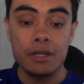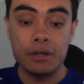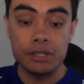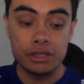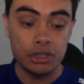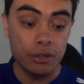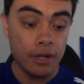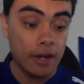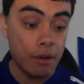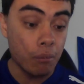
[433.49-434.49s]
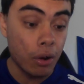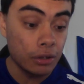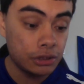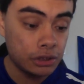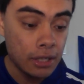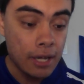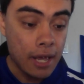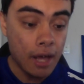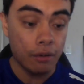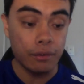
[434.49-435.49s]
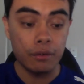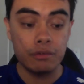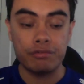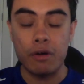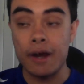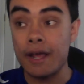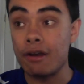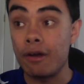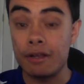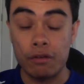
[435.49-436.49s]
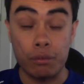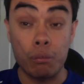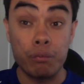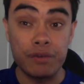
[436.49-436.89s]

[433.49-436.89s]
You can tune in and watch how good Friday night got the